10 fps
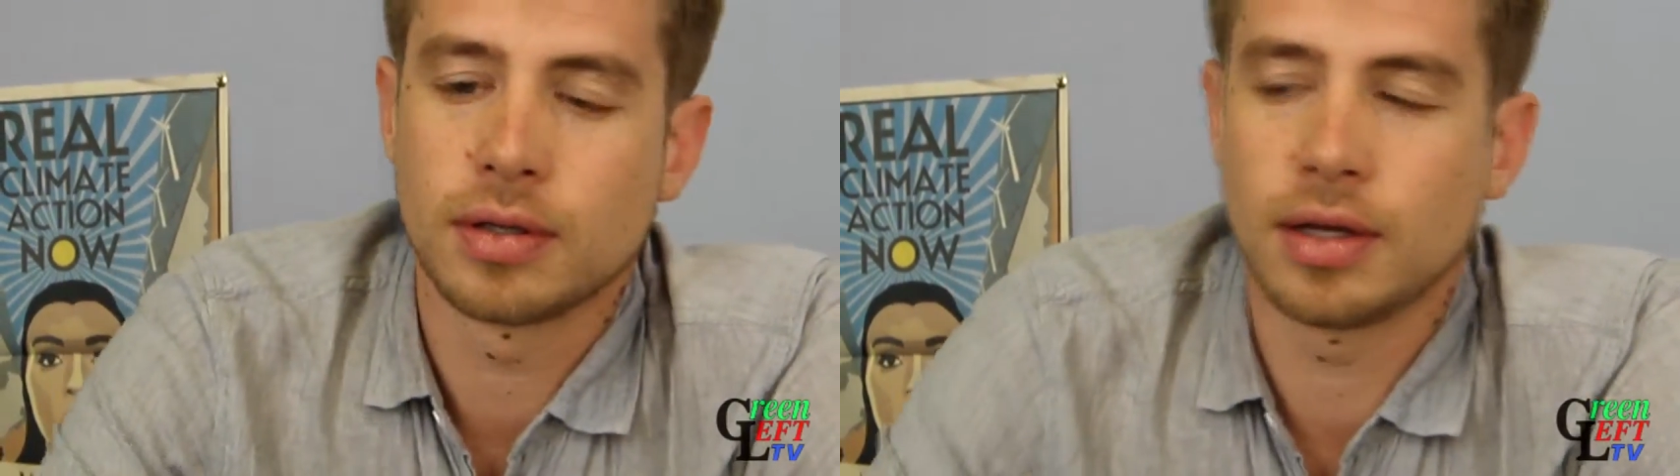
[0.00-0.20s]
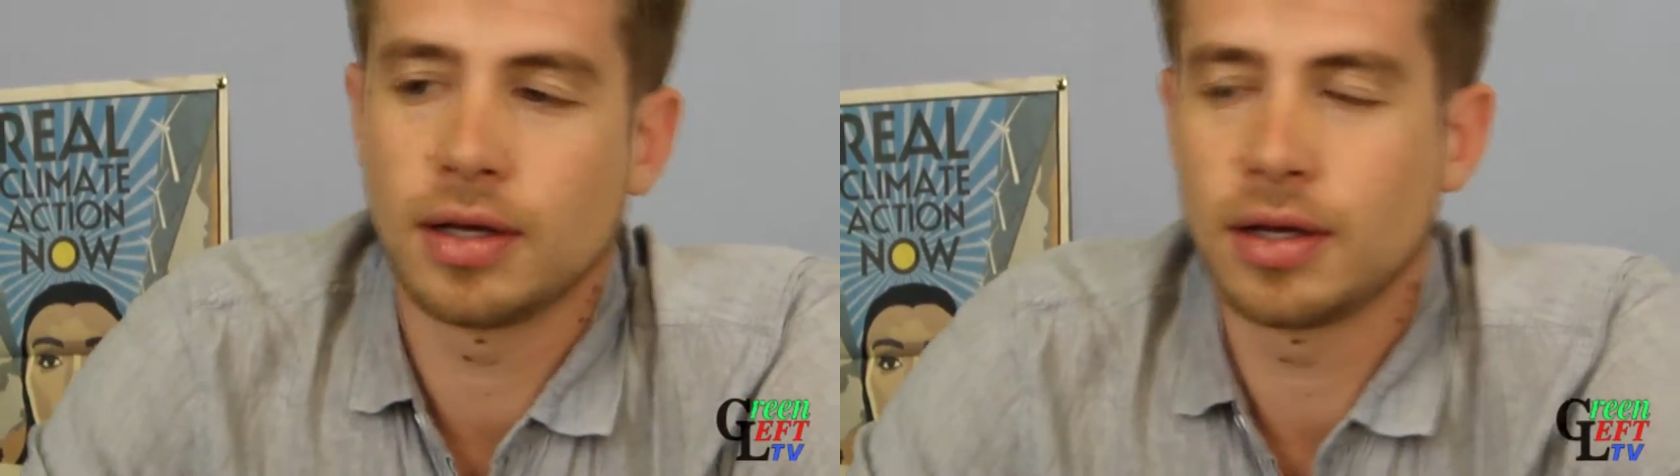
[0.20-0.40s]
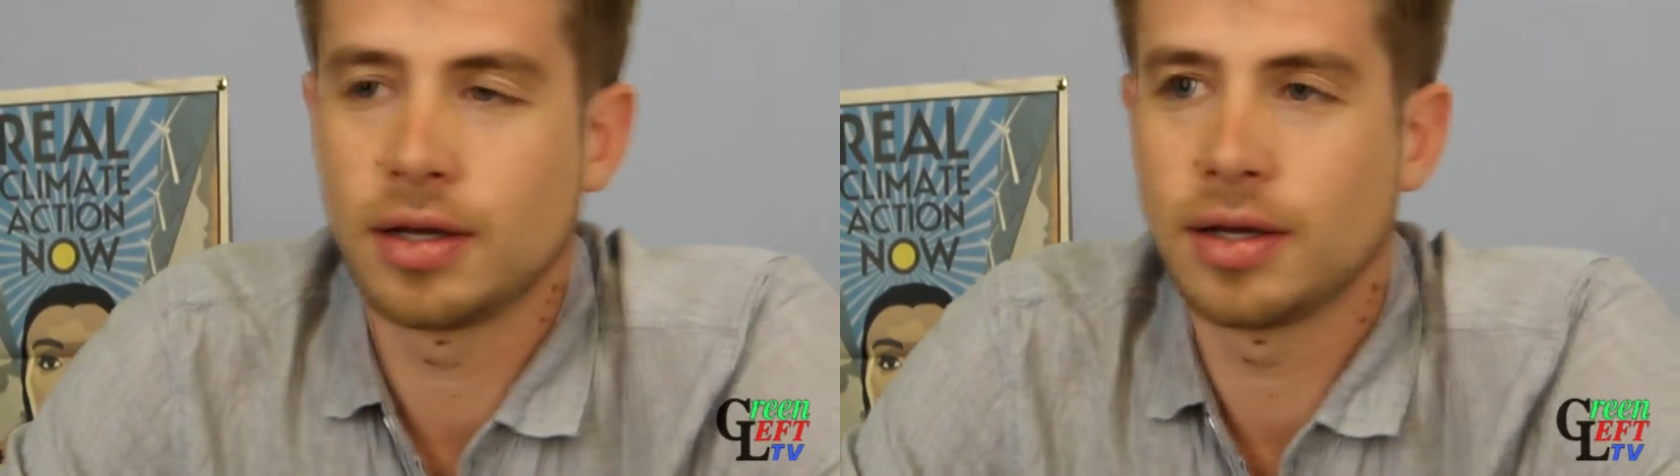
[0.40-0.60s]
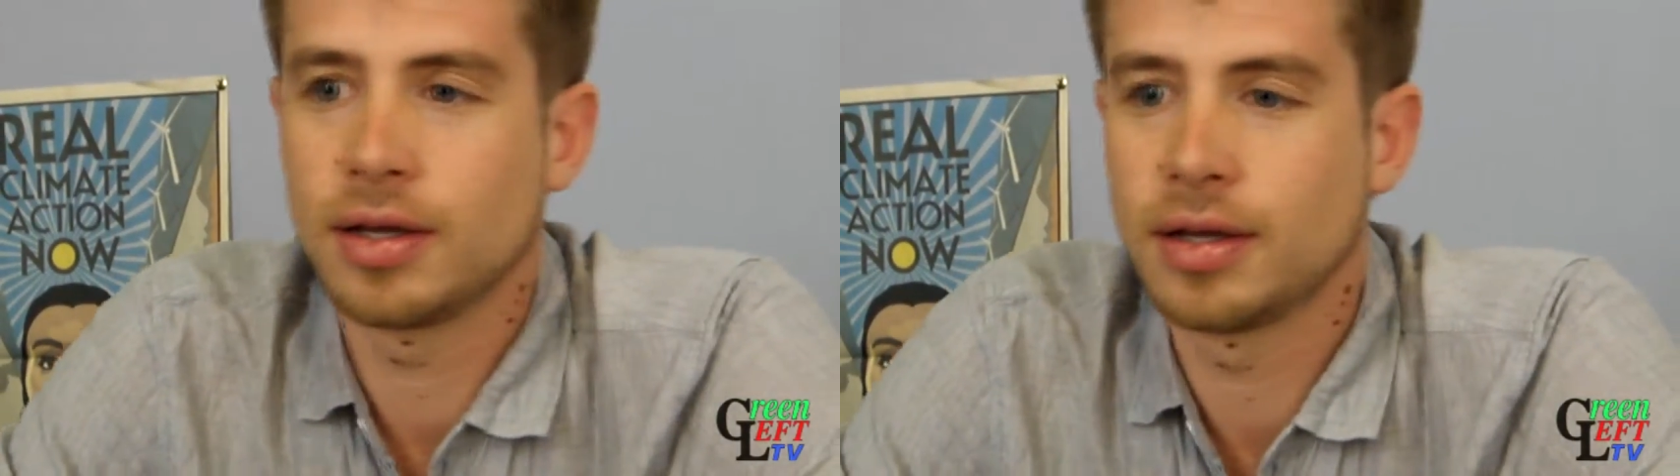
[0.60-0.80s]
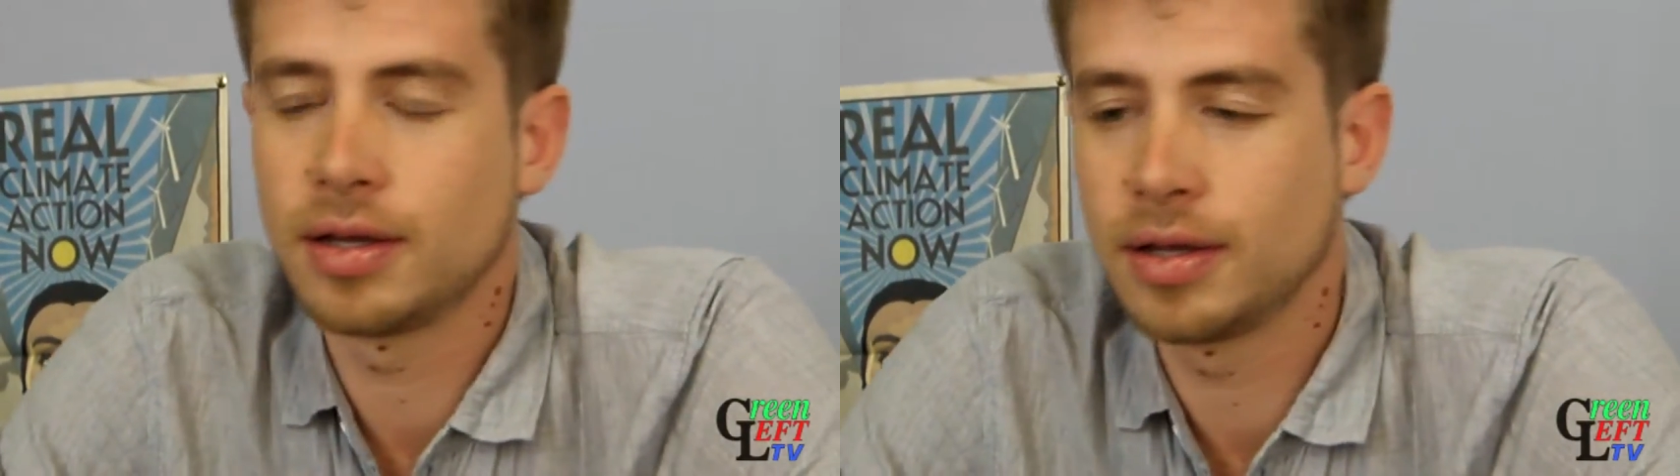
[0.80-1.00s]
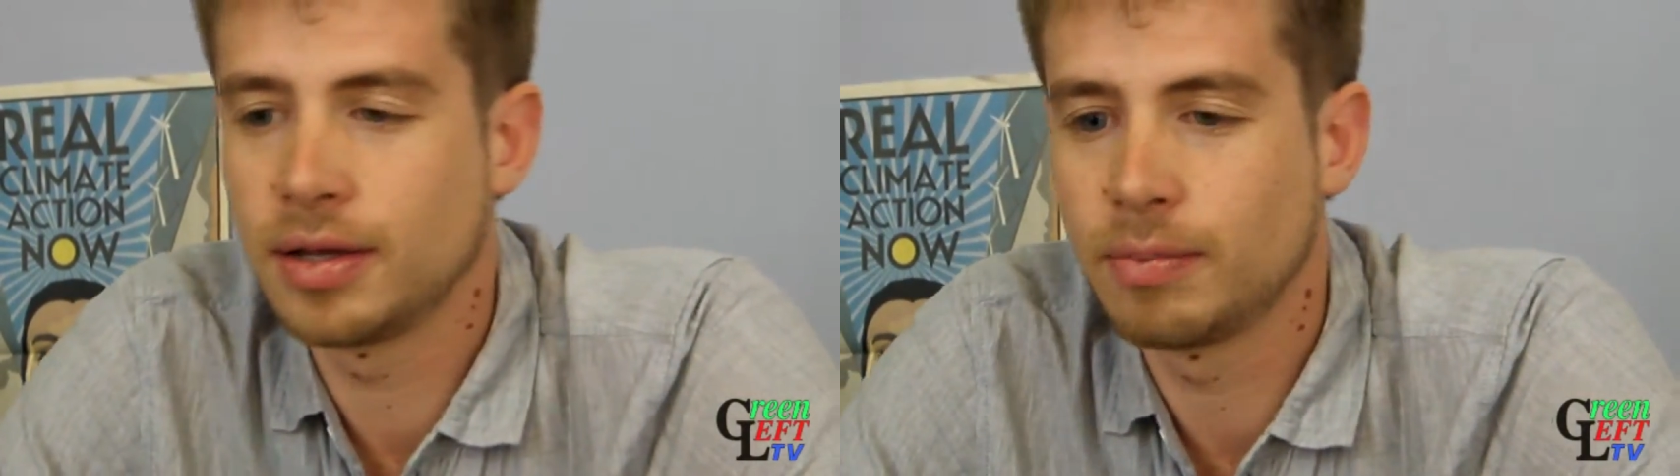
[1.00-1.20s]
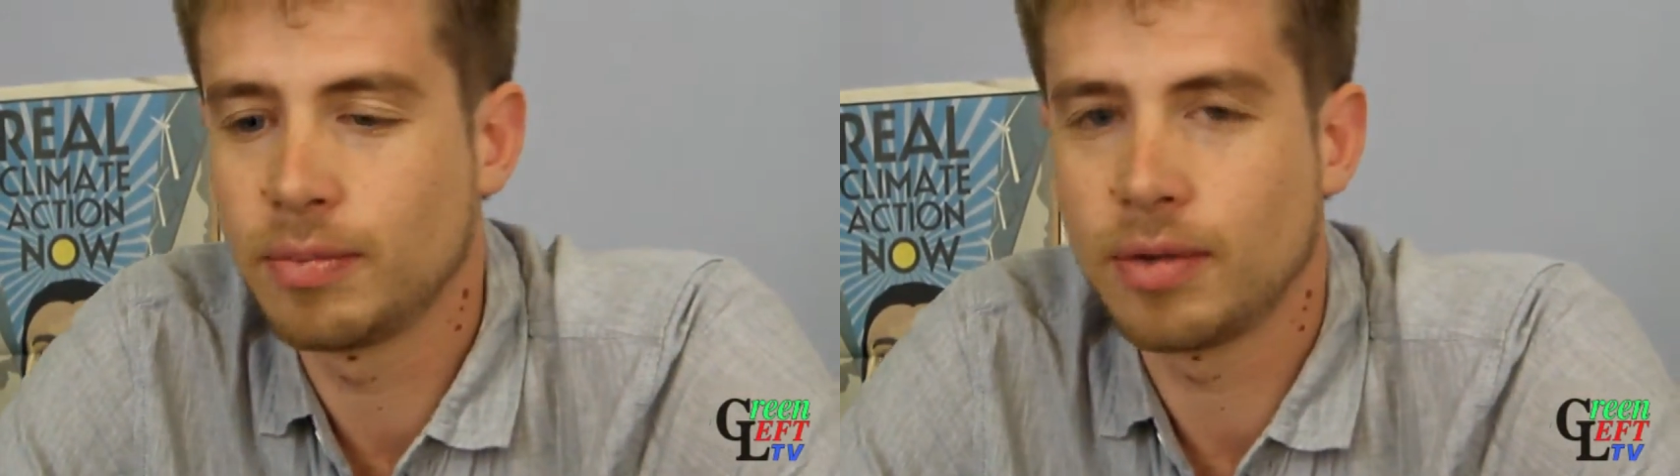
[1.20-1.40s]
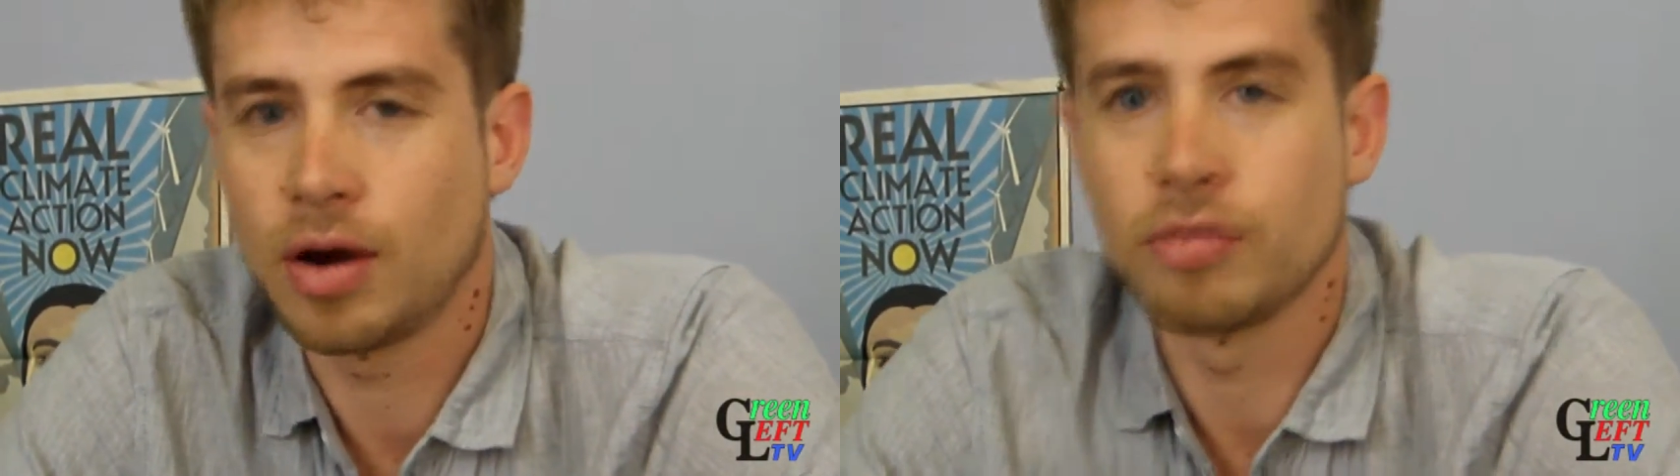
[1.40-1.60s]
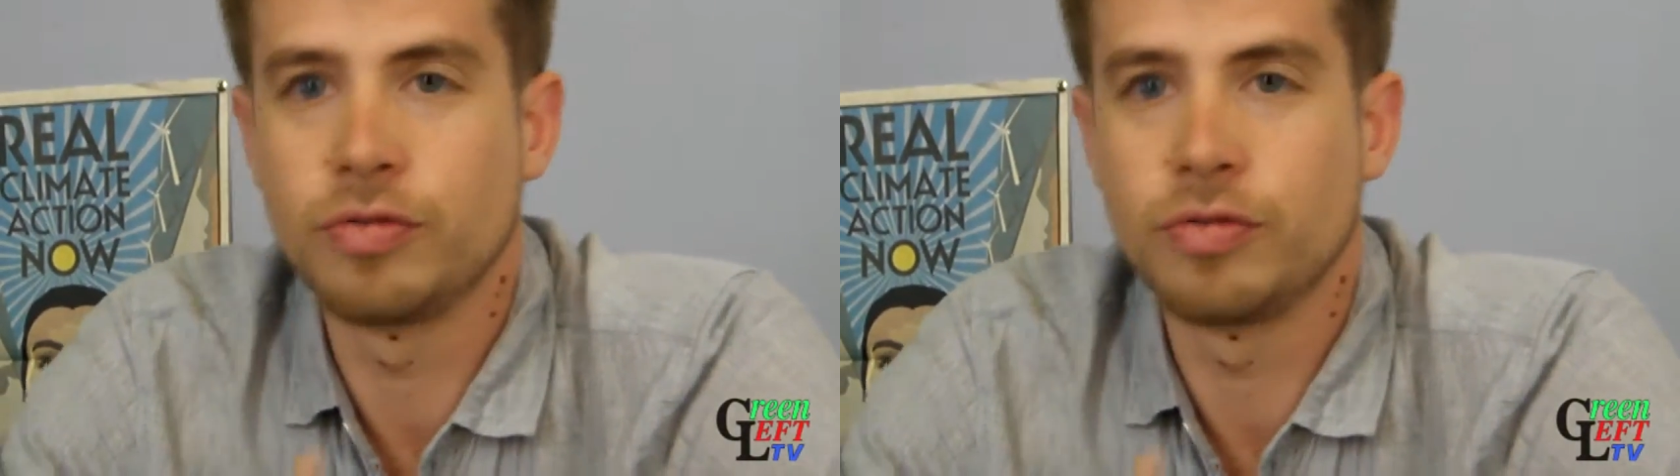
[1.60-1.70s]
our